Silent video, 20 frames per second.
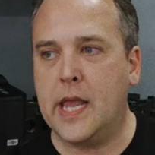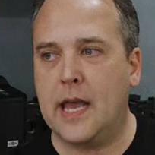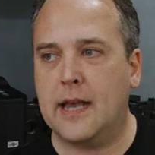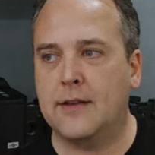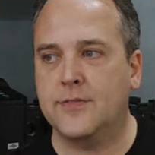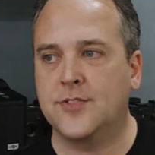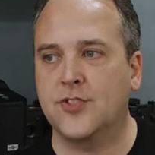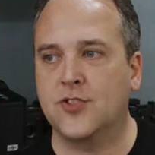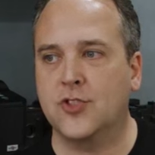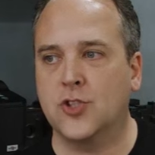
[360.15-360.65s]
We
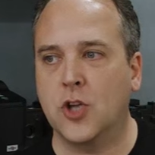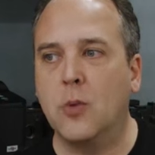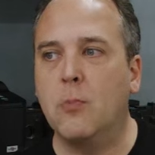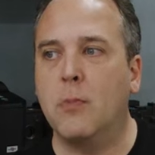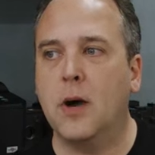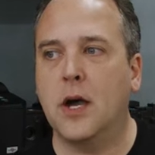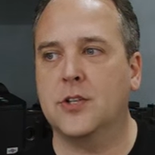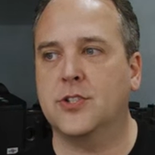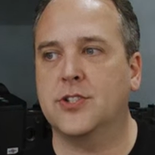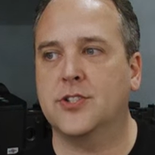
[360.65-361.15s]
have so
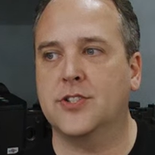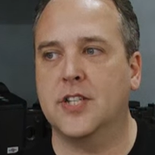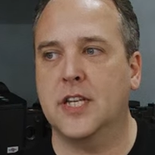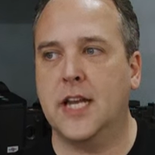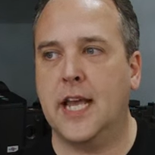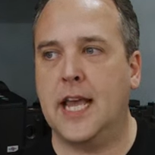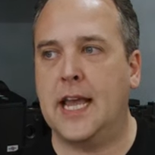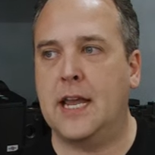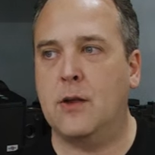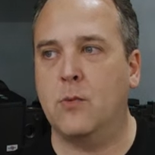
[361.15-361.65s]
much
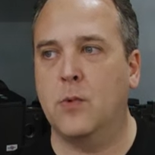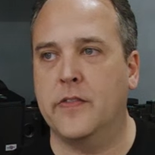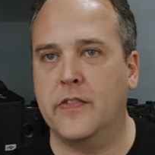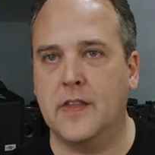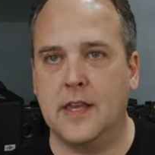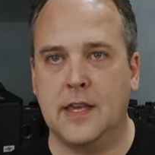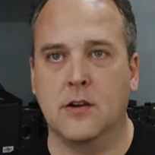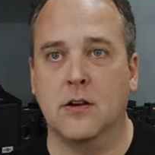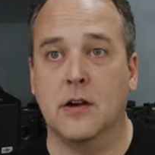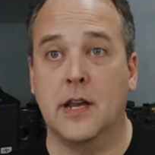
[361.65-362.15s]
today
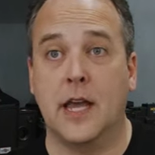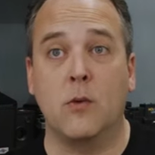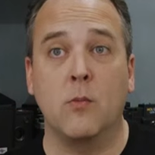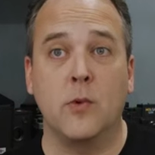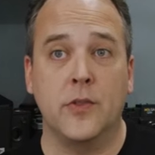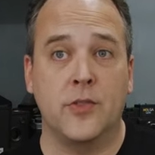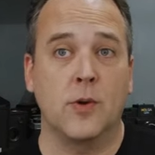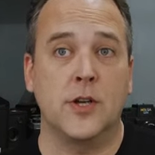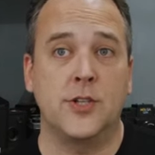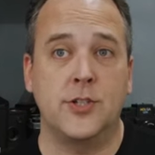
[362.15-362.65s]
with the internet
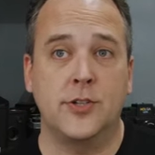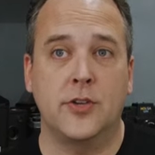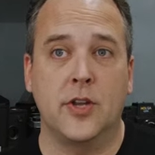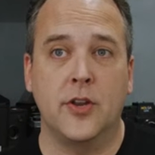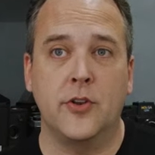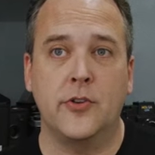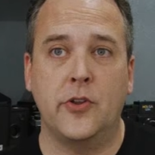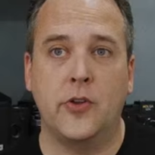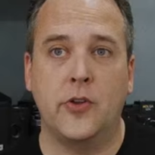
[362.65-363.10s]
and with what you can